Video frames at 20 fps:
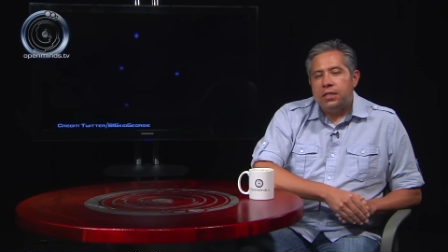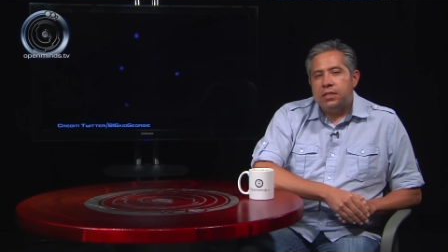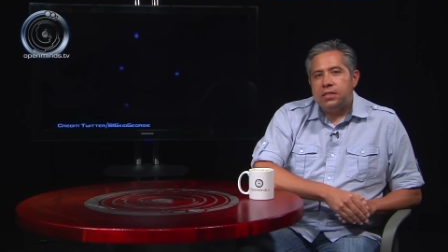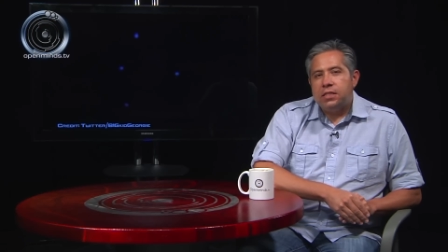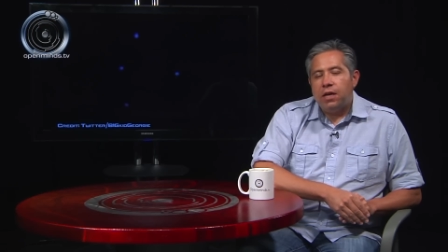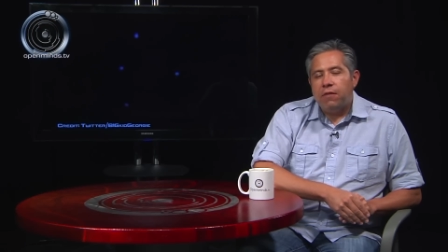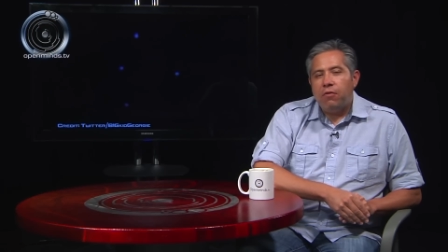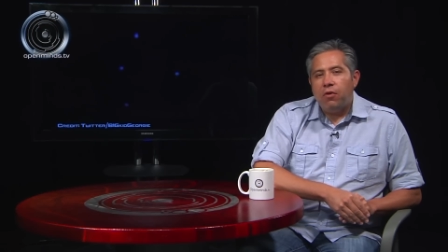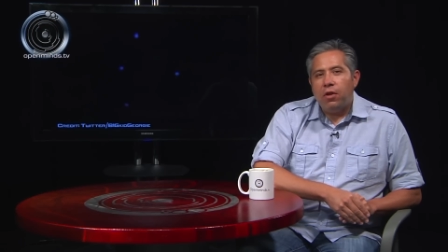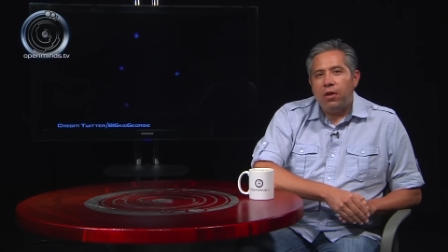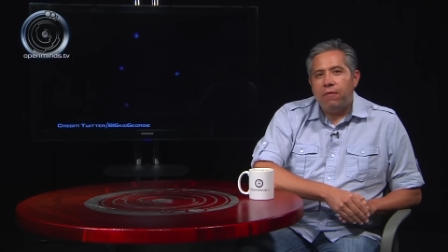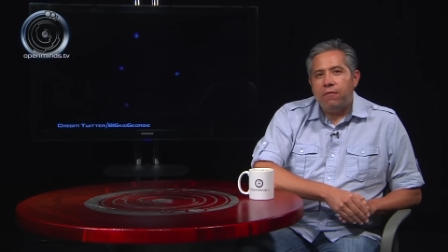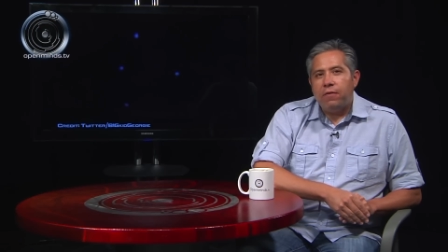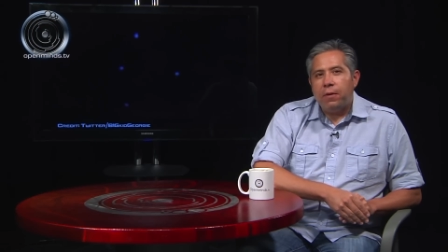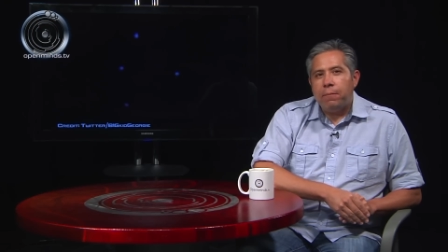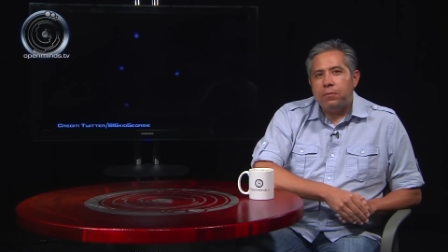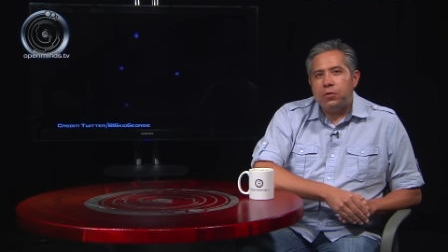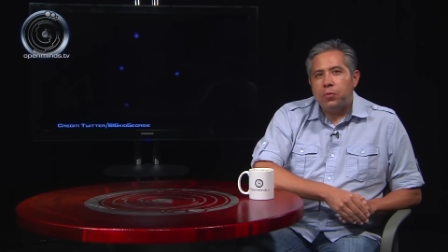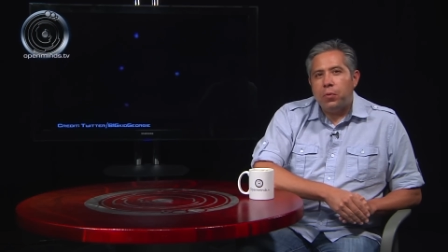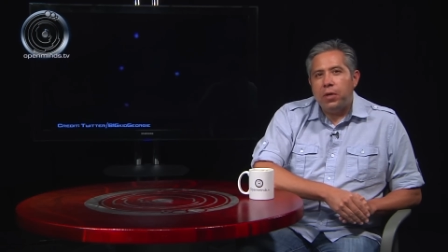Several of
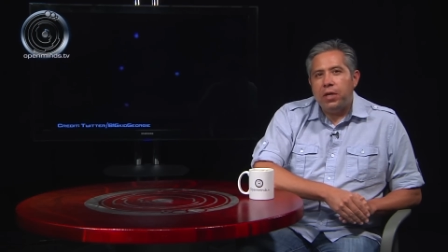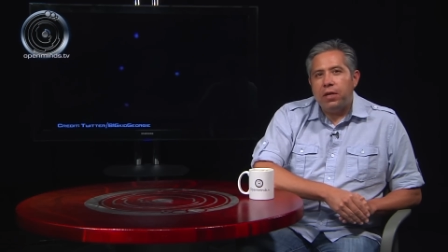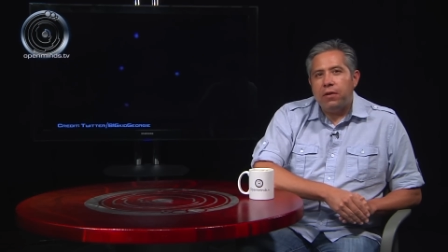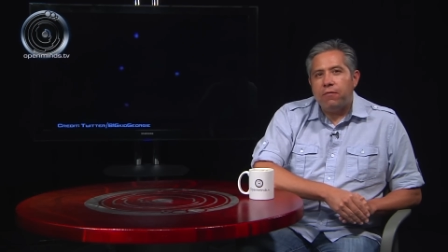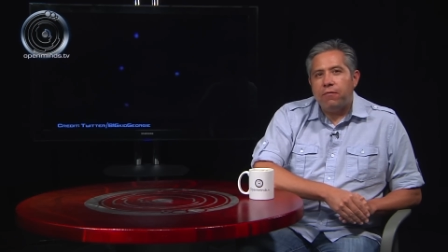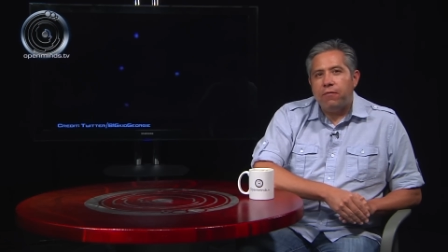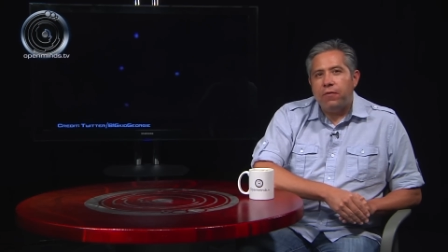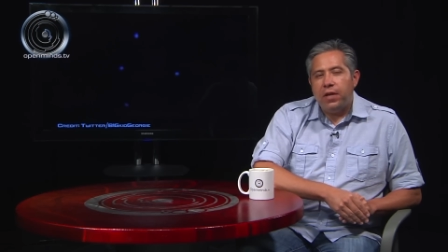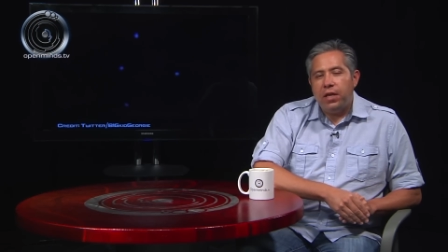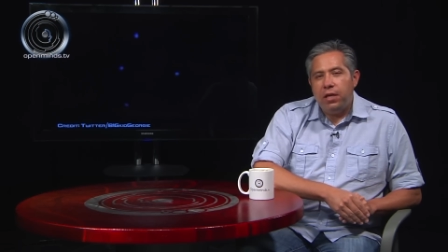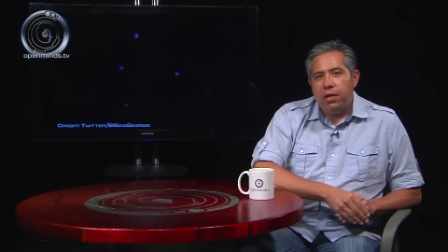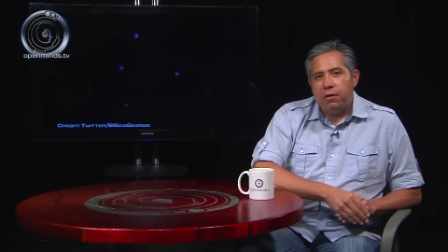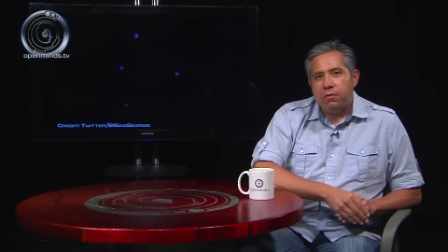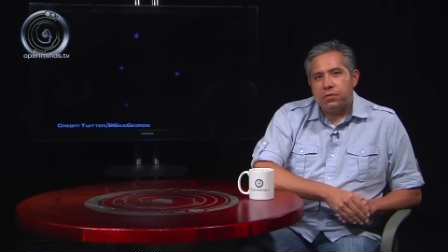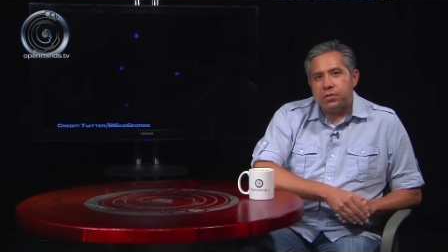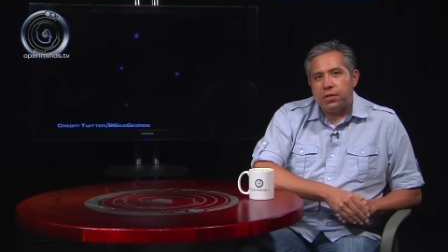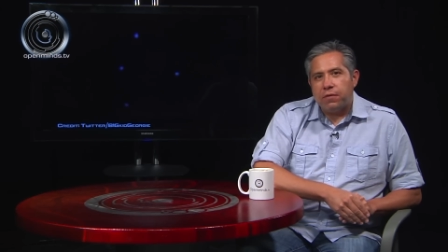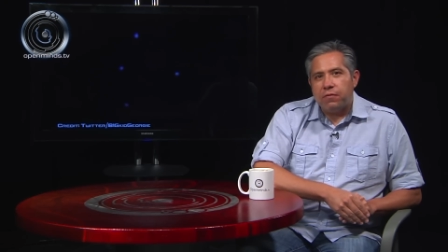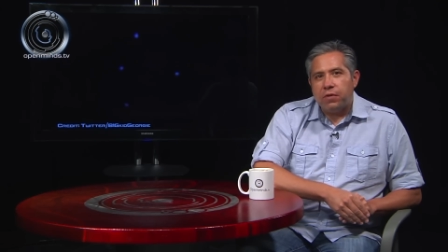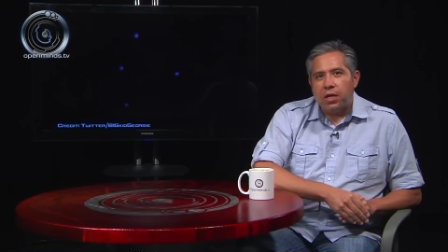them tweeted
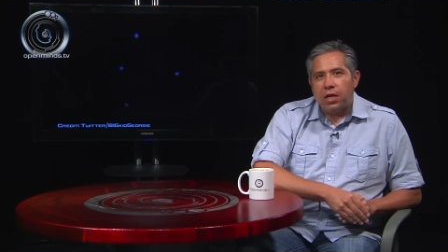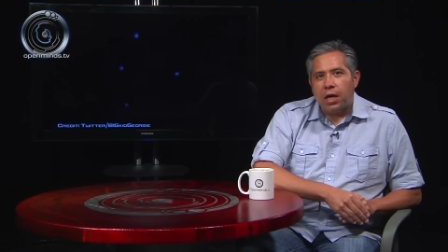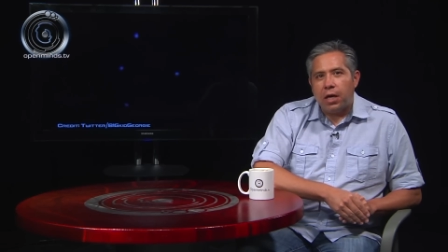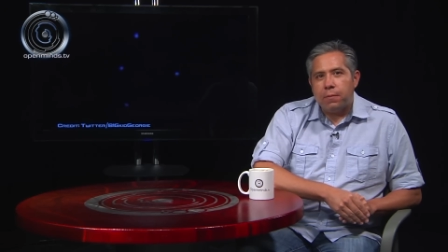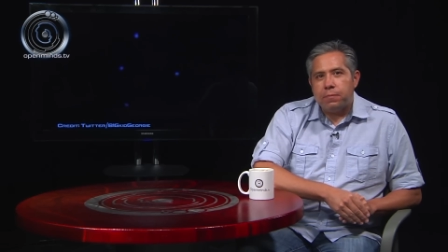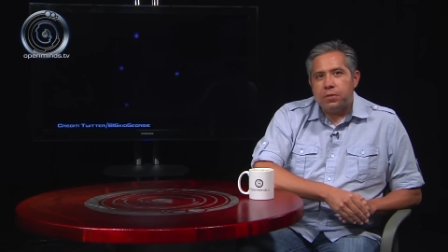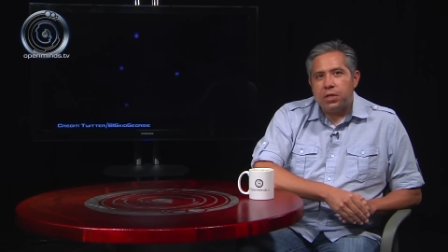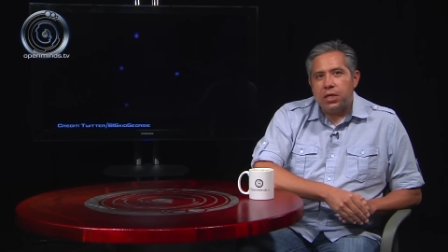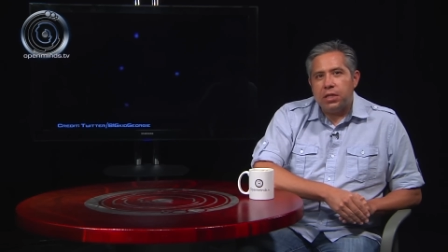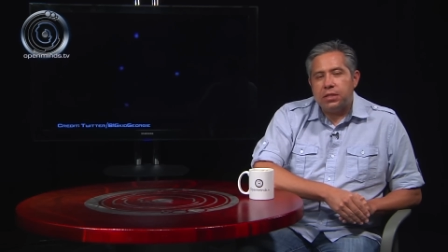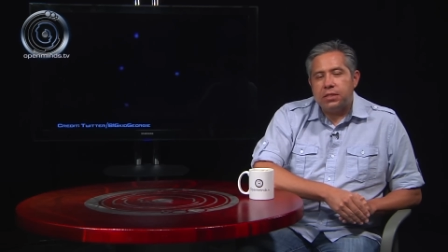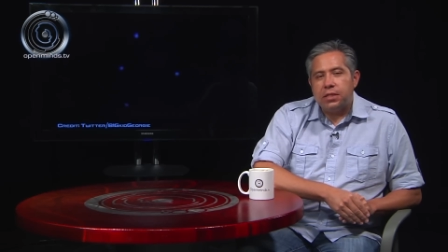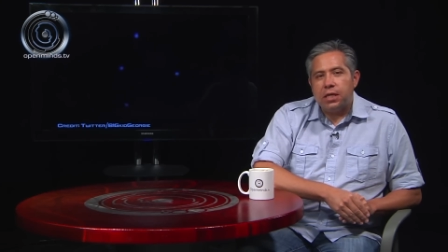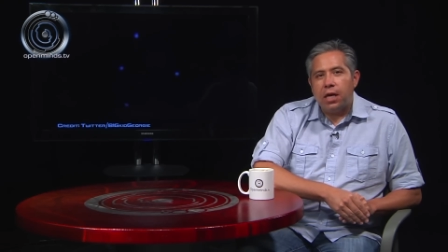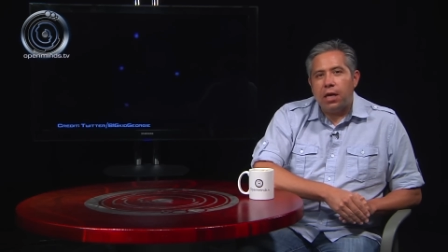videos of the objects,